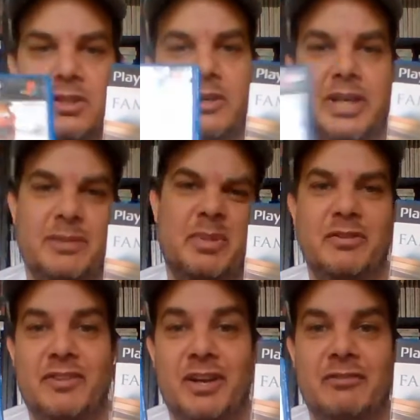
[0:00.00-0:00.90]
Okay, very
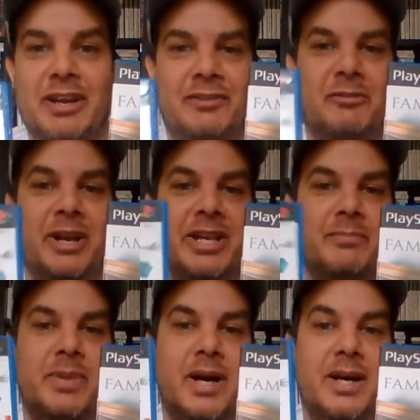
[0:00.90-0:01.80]
far, right, great.
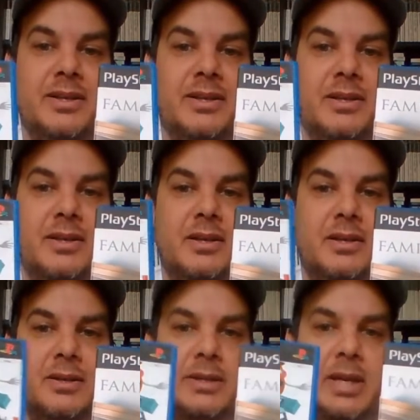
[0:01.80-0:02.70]
But
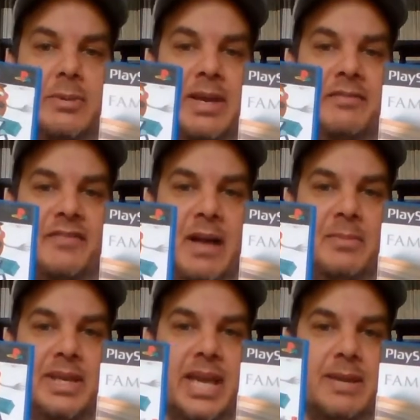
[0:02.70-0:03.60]
here we have
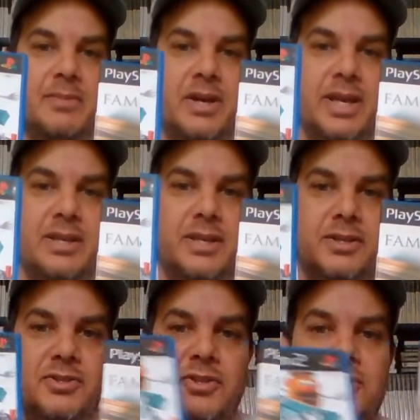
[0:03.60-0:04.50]
Family Game Night, and you
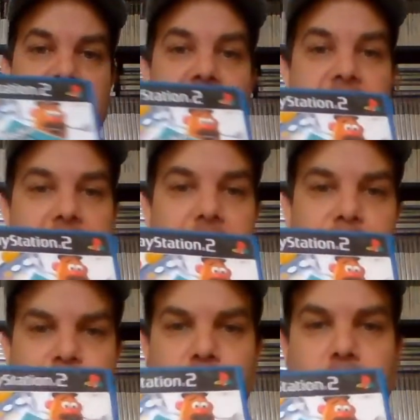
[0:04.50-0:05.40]
can just see
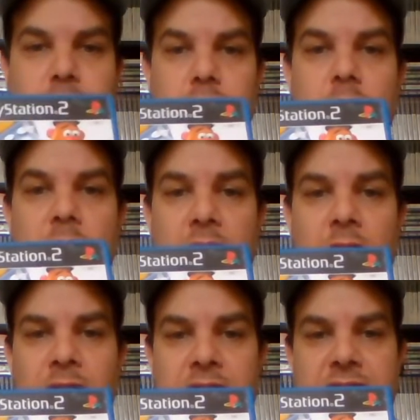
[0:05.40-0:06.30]
a
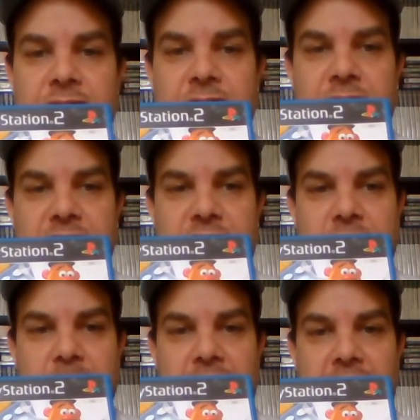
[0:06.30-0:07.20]
lot of the difference. This
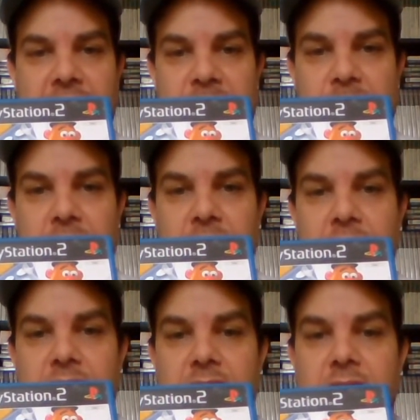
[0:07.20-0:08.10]
is by Hasbro.
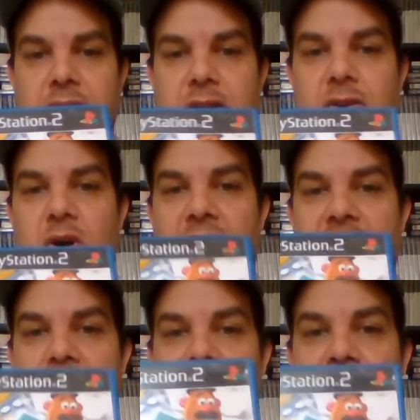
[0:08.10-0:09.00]
You know, you've got
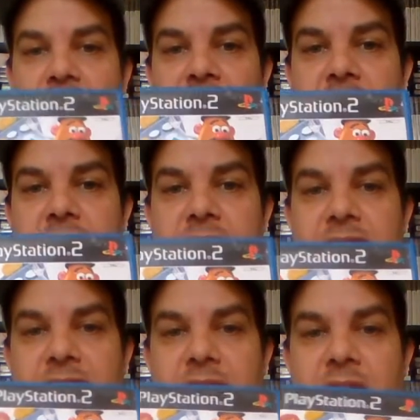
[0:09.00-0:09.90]

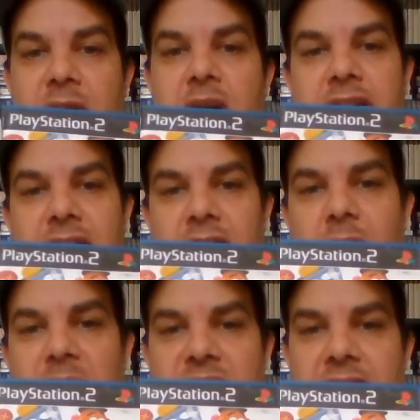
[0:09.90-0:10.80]
images. You know, okay, you
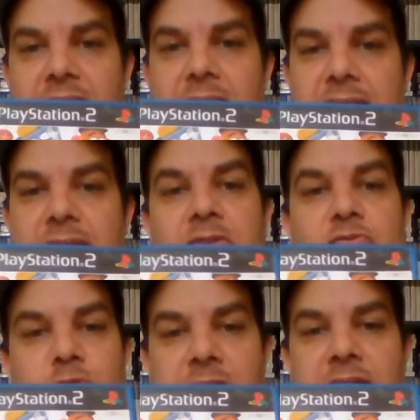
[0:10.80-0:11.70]
got a potato head. Looks
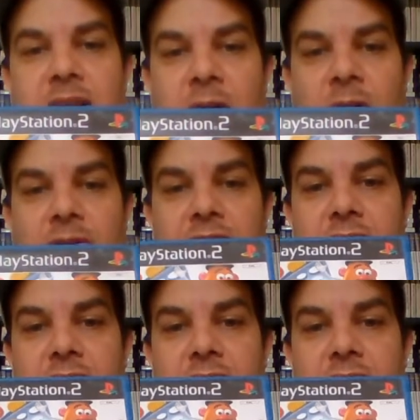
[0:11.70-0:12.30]
really odd.